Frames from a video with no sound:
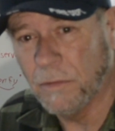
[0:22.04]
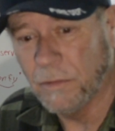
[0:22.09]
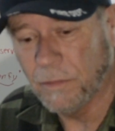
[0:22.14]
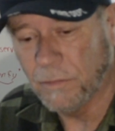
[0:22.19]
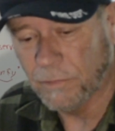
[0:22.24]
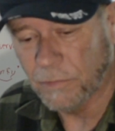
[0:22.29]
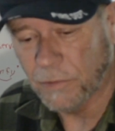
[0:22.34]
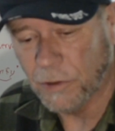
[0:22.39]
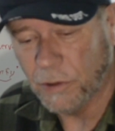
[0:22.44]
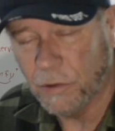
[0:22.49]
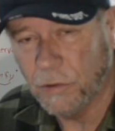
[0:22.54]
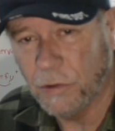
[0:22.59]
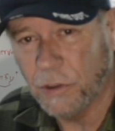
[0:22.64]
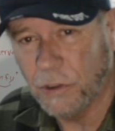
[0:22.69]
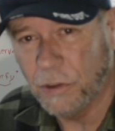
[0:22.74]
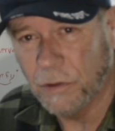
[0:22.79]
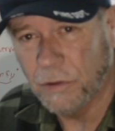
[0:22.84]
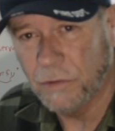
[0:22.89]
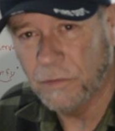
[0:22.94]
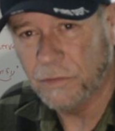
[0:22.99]
for you to
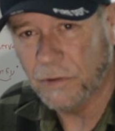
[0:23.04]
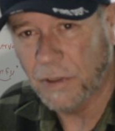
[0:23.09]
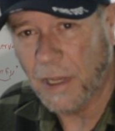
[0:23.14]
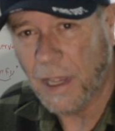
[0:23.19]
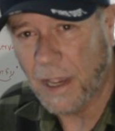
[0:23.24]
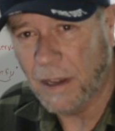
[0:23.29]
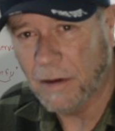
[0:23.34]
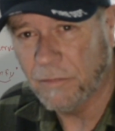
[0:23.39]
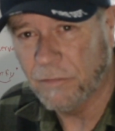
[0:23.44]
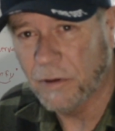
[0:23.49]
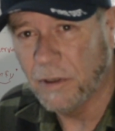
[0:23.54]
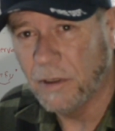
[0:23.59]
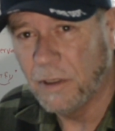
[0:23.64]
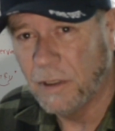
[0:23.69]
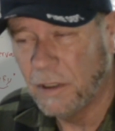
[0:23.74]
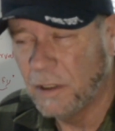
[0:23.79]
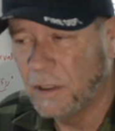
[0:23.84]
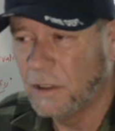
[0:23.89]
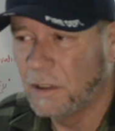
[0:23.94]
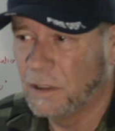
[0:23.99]
use and have
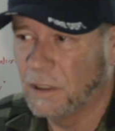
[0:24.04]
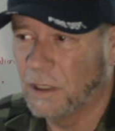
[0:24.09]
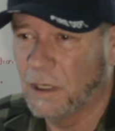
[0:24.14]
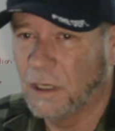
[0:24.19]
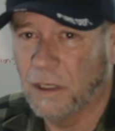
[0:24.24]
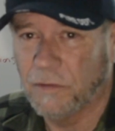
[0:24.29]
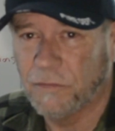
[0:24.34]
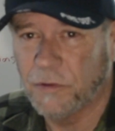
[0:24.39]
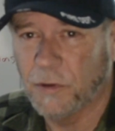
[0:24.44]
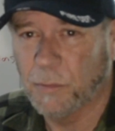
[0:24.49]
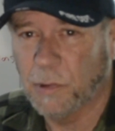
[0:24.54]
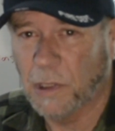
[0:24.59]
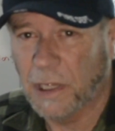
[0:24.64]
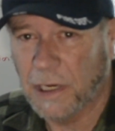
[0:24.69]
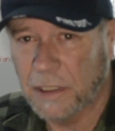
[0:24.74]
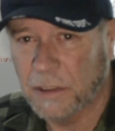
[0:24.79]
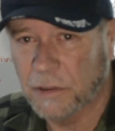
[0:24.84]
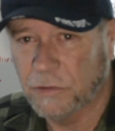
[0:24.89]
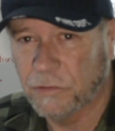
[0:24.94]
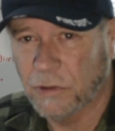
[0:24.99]
if you're
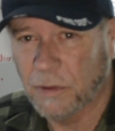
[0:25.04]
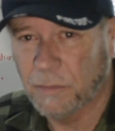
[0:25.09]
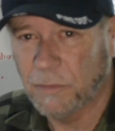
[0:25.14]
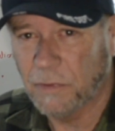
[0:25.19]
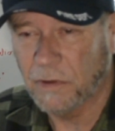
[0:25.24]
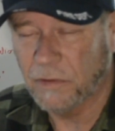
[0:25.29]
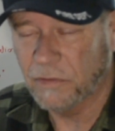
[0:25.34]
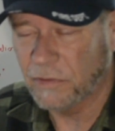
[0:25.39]
planning a trip to the